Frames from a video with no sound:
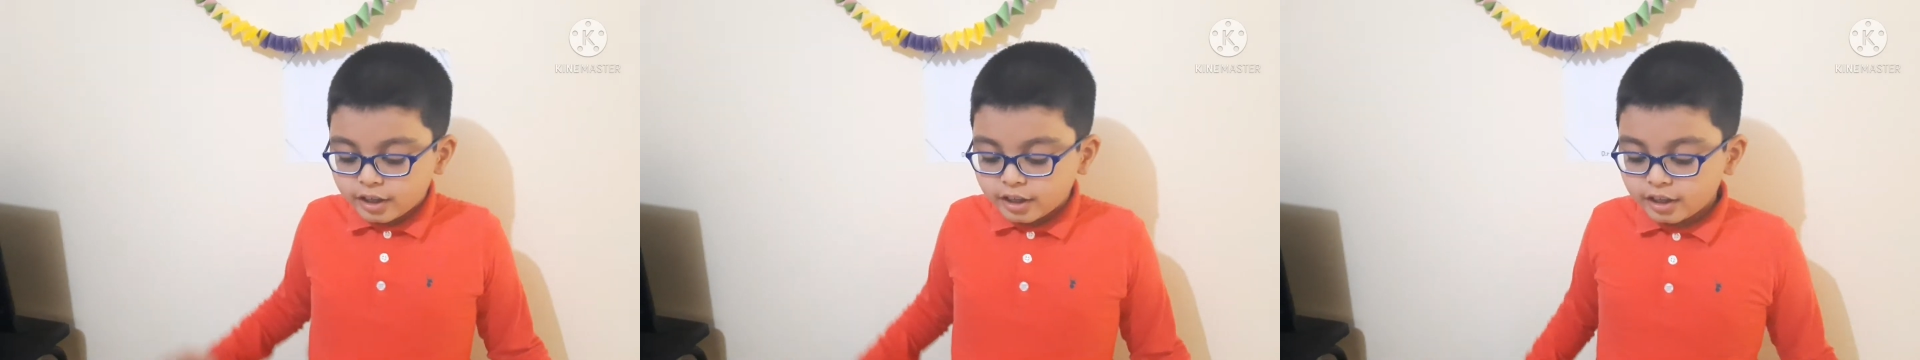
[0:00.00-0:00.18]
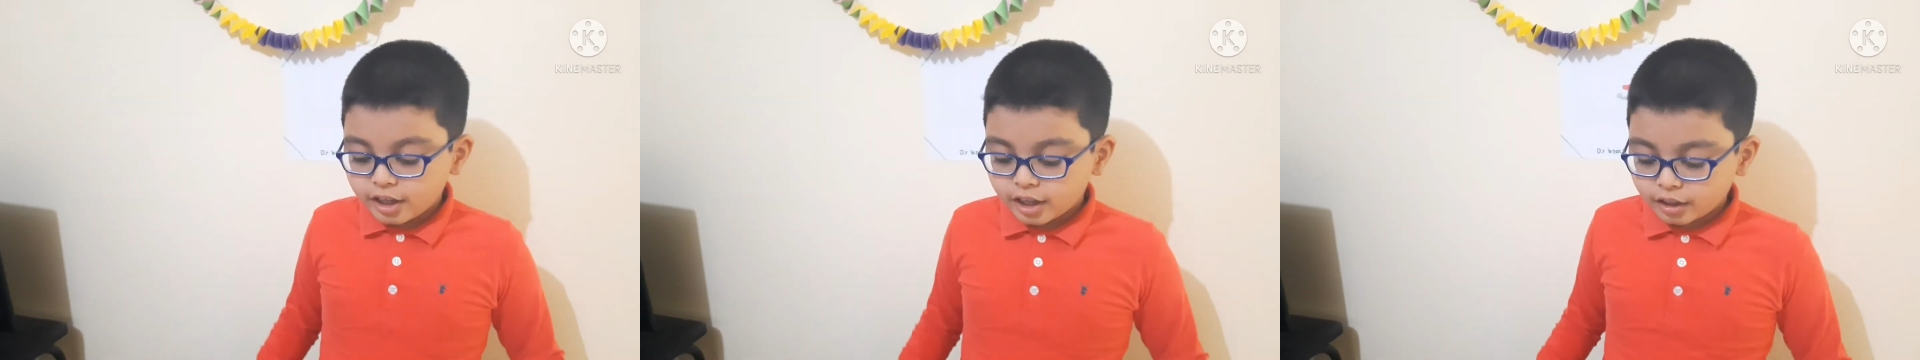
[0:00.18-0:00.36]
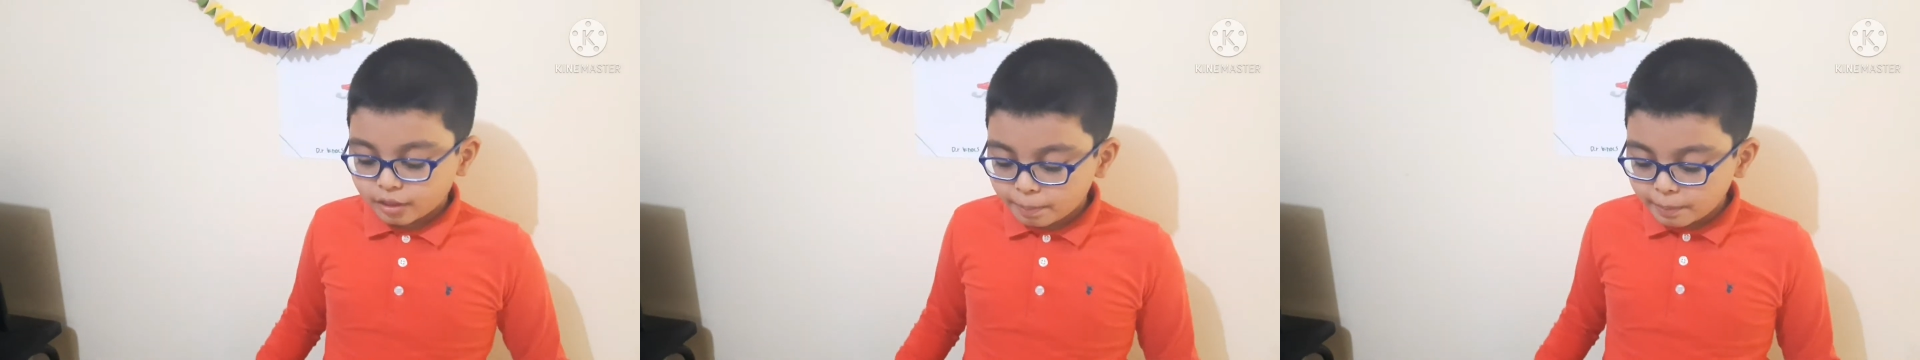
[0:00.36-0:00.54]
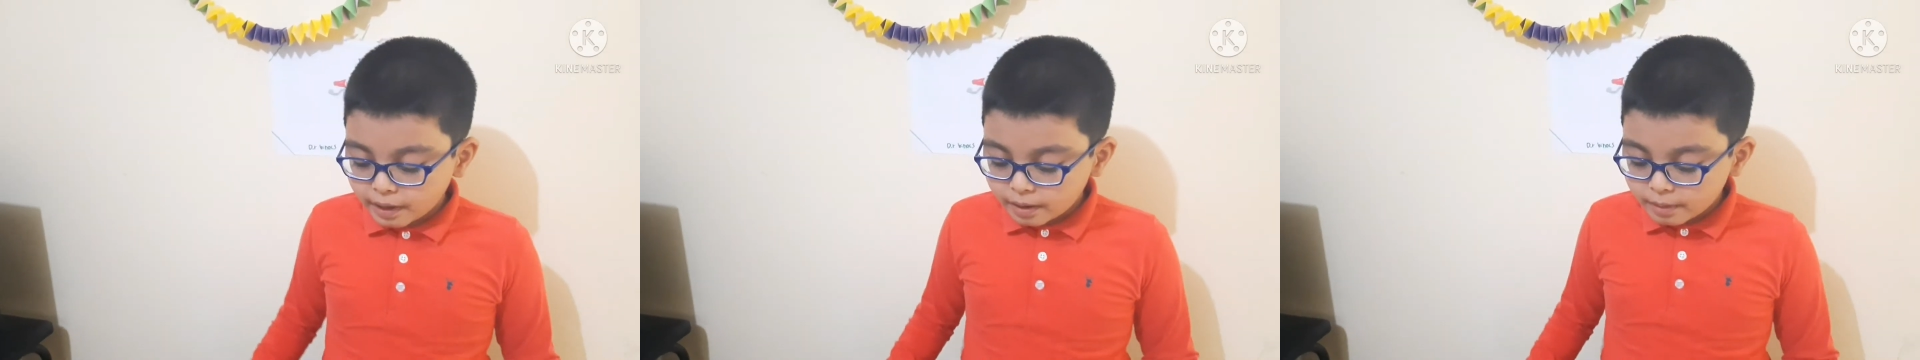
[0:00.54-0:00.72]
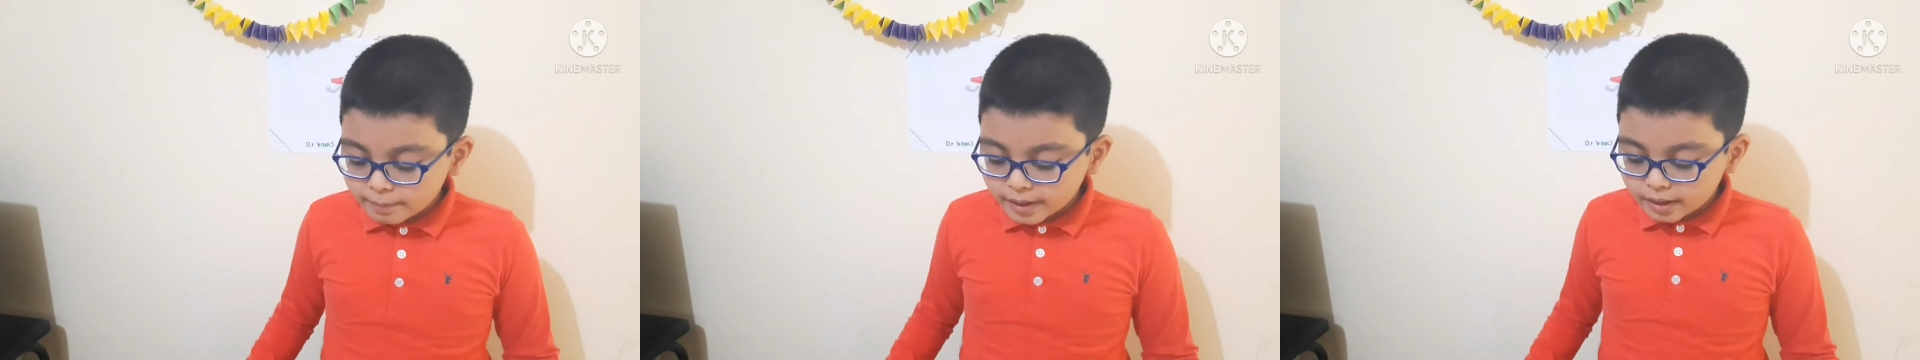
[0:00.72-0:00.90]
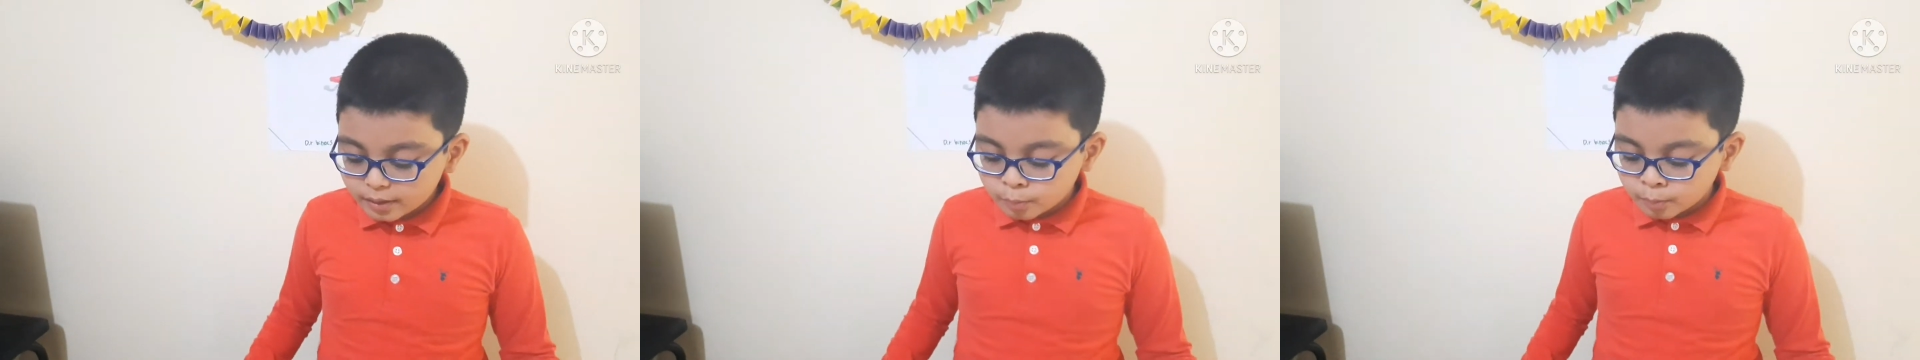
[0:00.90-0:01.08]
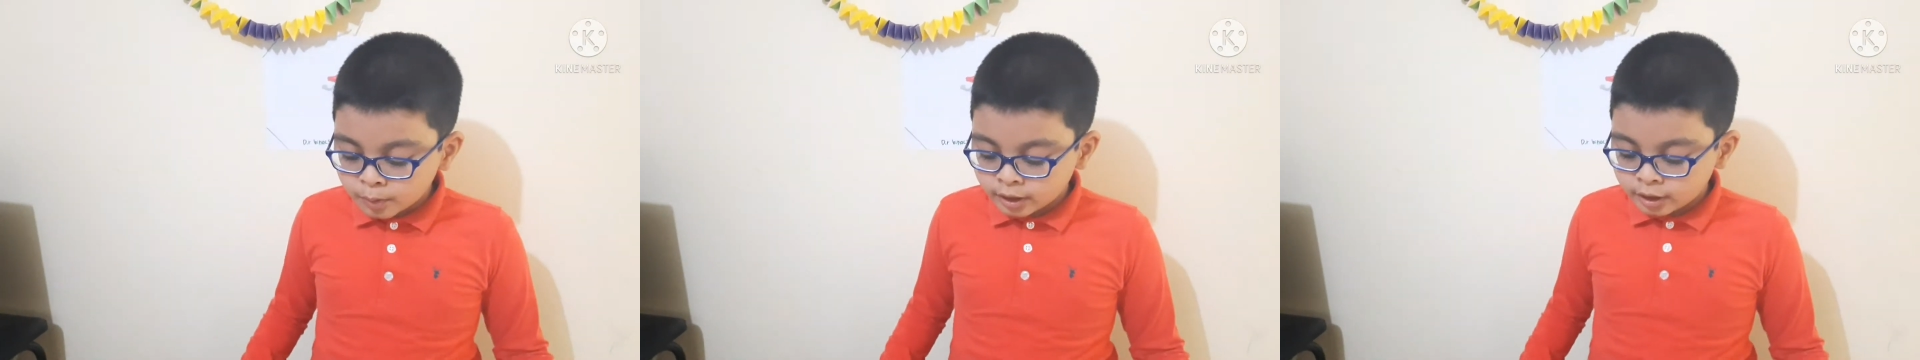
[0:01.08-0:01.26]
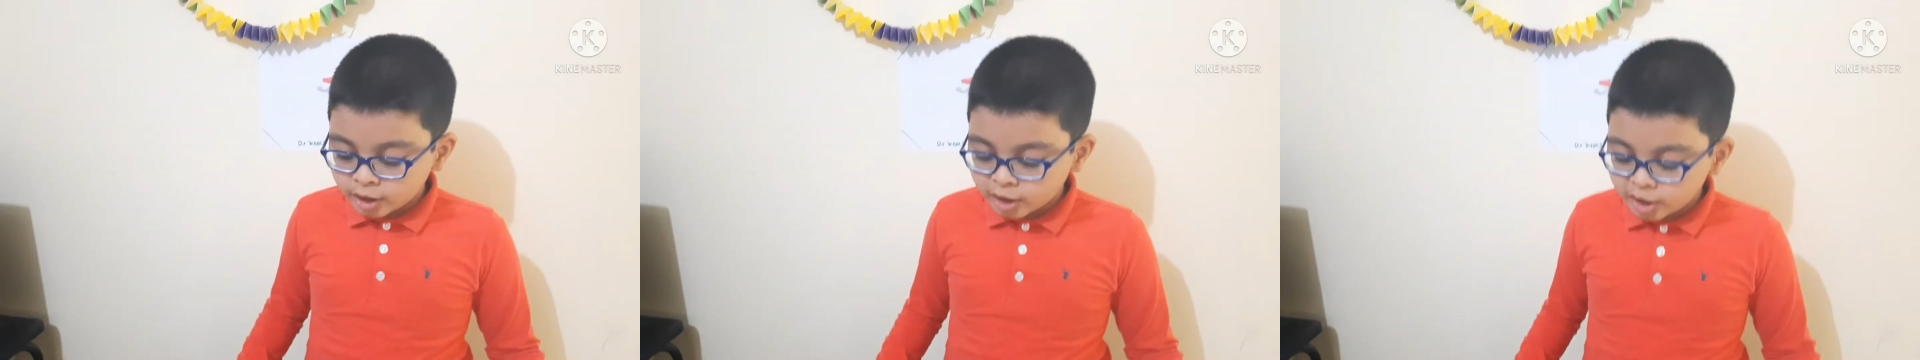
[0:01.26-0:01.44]
The experiment
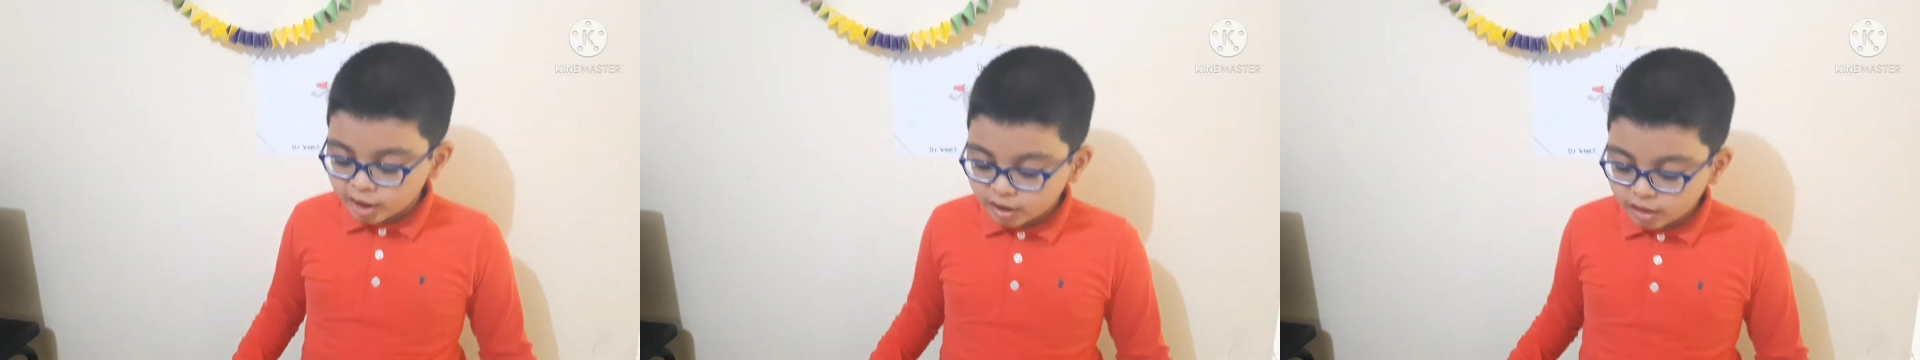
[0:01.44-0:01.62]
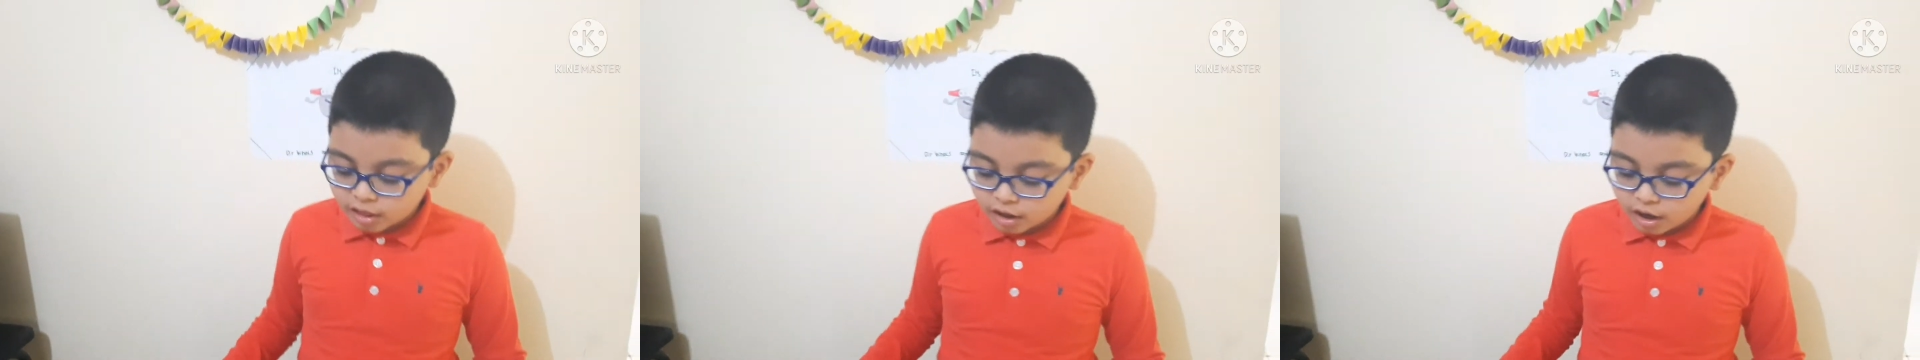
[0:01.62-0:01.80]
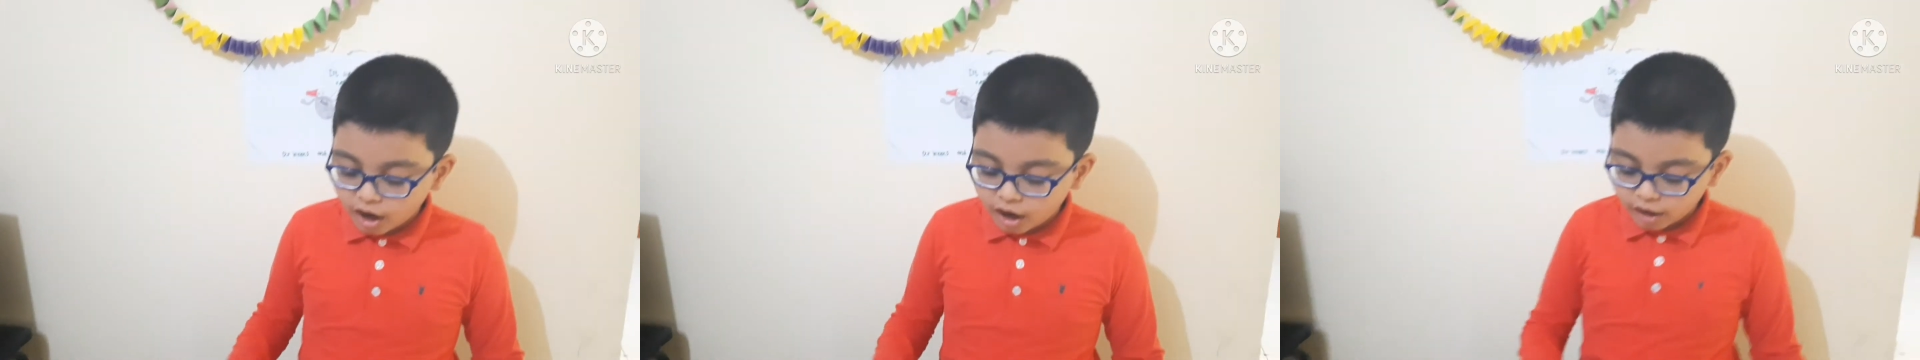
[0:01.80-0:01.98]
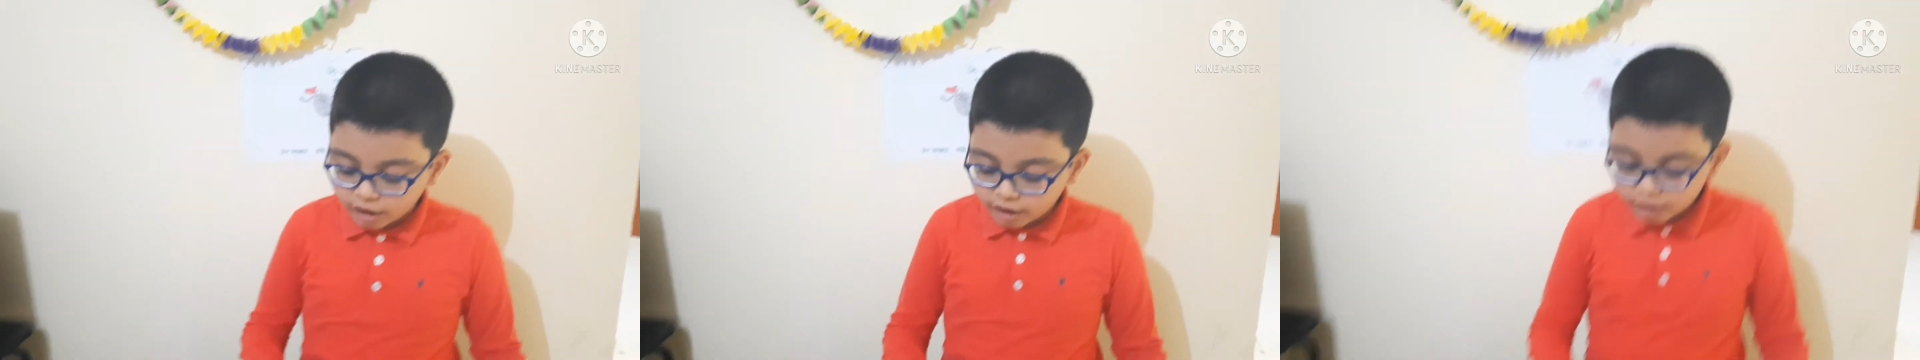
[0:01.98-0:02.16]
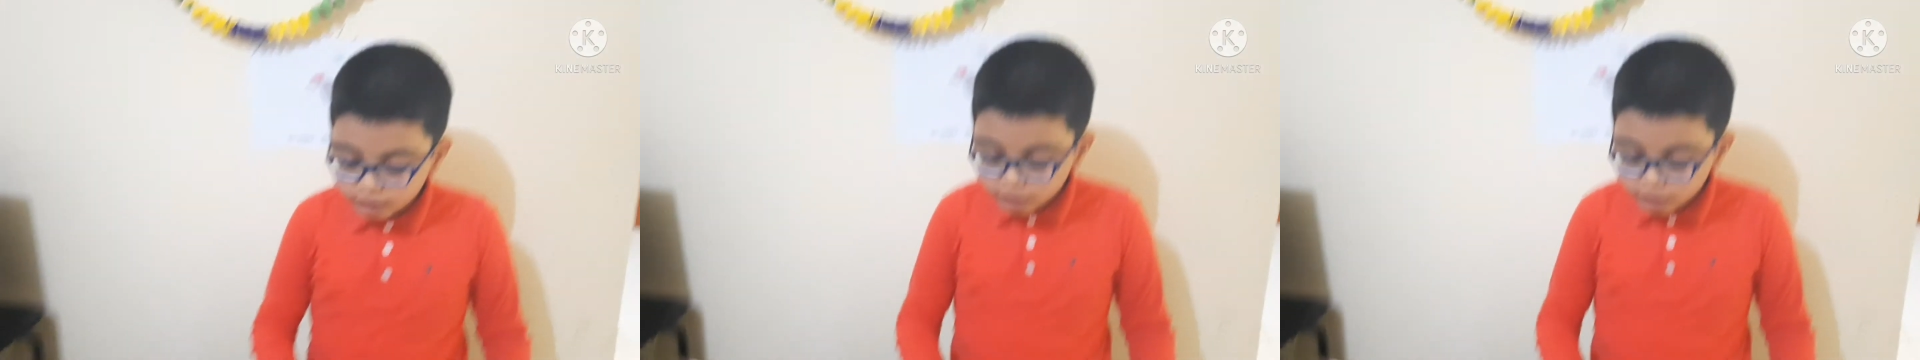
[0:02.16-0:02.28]
materials are